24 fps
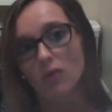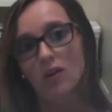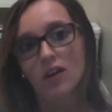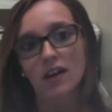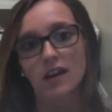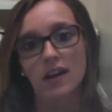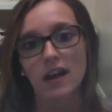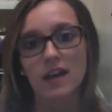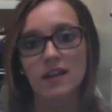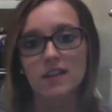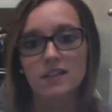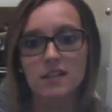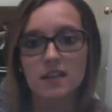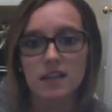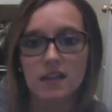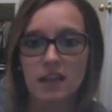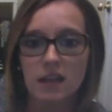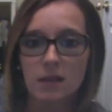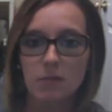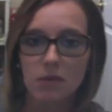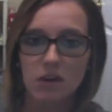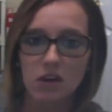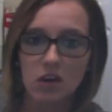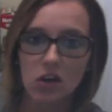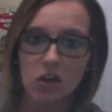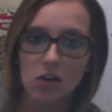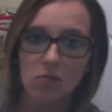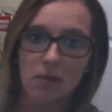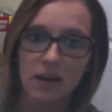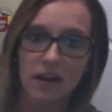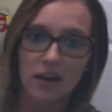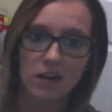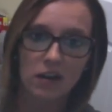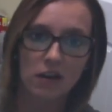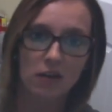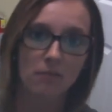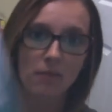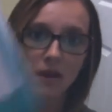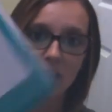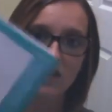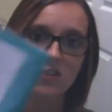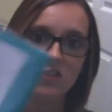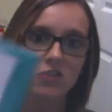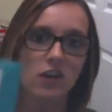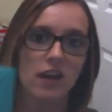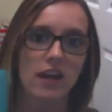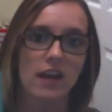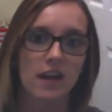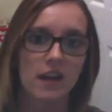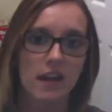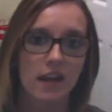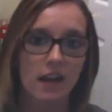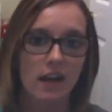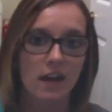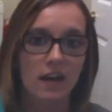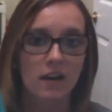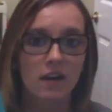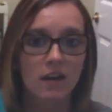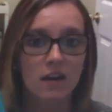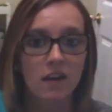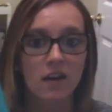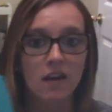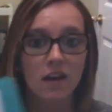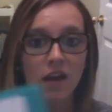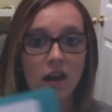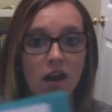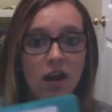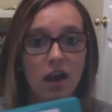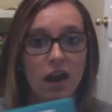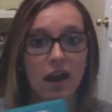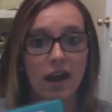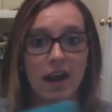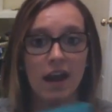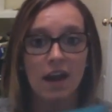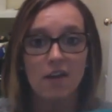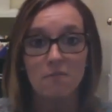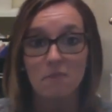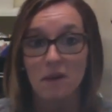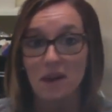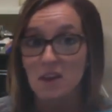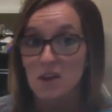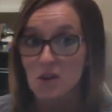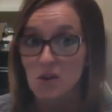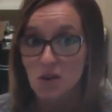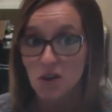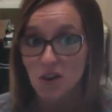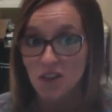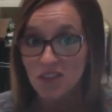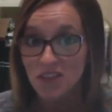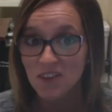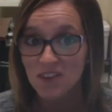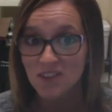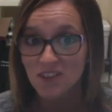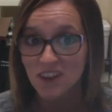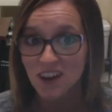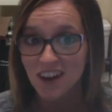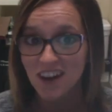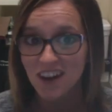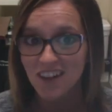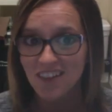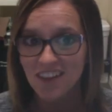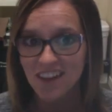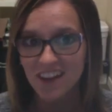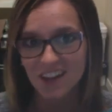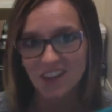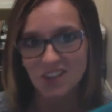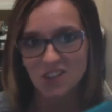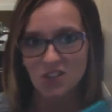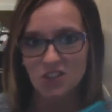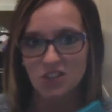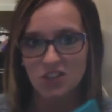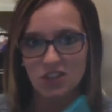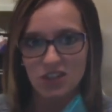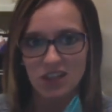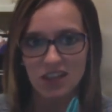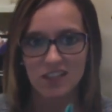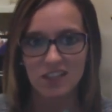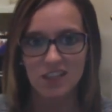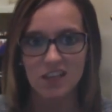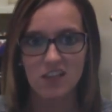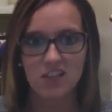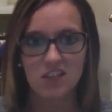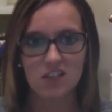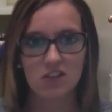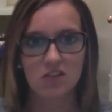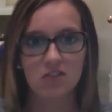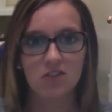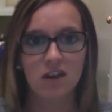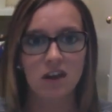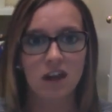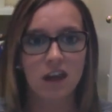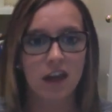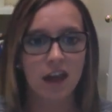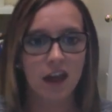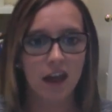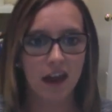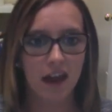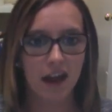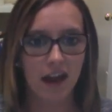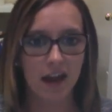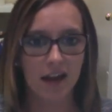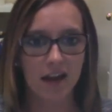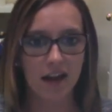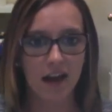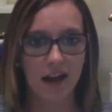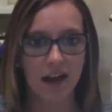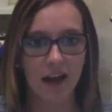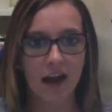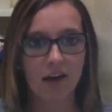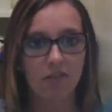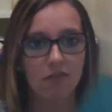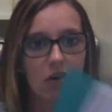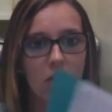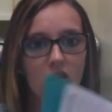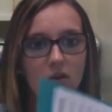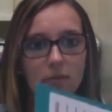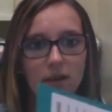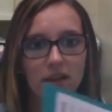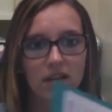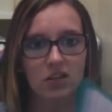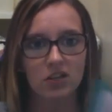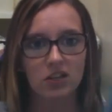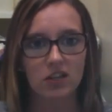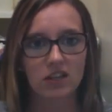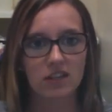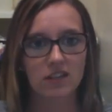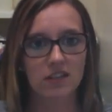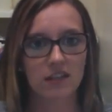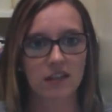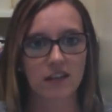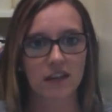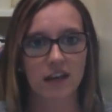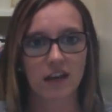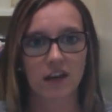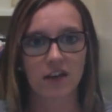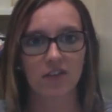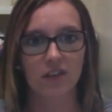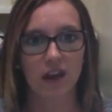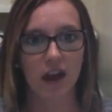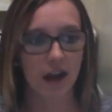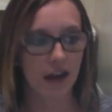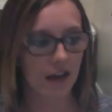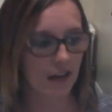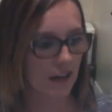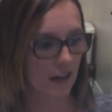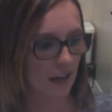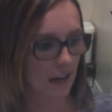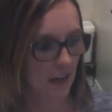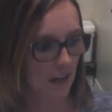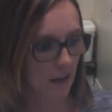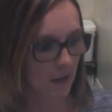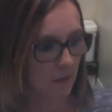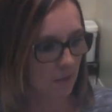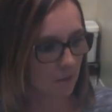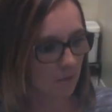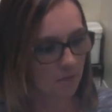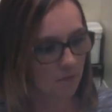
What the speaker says: organized and keep it in your binder. Mine's right here. I have my goal on the front like I told you guys I do, and I have all my sheets in here that I need